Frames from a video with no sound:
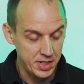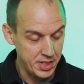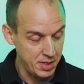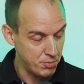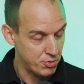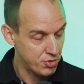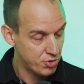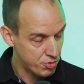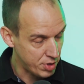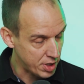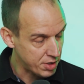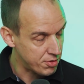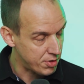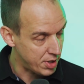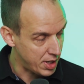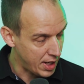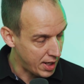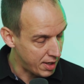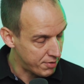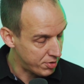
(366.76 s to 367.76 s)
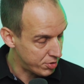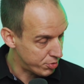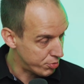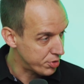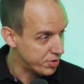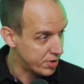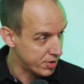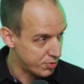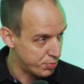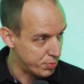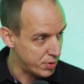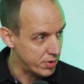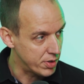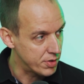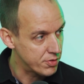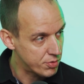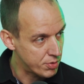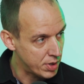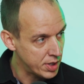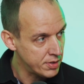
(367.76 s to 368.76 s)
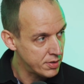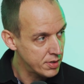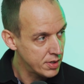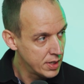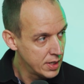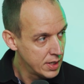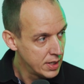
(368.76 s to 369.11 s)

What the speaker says: team structure I have and what experience, right?